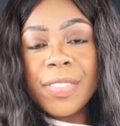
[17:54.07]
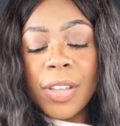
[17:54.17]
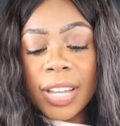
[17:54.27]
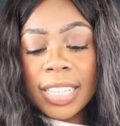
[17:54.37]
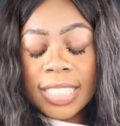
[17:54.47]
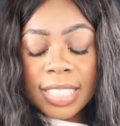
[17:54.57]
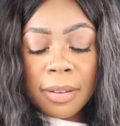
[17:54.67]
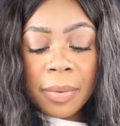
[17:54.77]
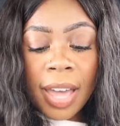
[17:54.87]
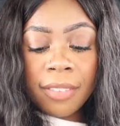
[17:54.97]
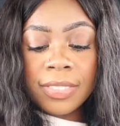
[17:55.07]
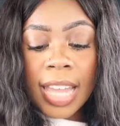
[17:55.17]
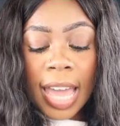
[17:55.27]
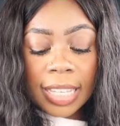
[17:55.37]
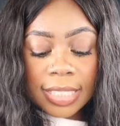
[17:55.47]
Okay, let's see what we have
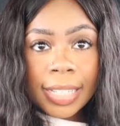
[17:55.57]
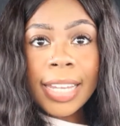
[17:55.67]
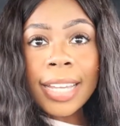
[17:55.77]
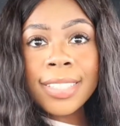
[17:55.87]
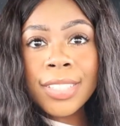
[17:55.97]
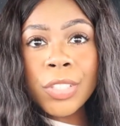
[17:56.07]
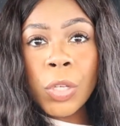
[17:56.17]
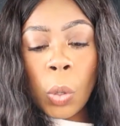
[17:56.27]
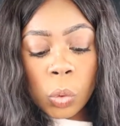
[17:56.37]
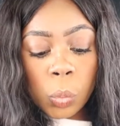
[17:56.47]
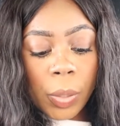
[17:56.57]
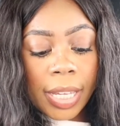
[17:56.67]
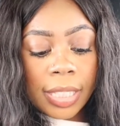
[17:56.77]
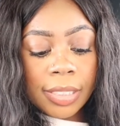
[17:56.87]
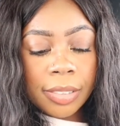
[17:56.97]
next. Next is
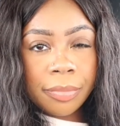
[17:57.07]
Goldwing.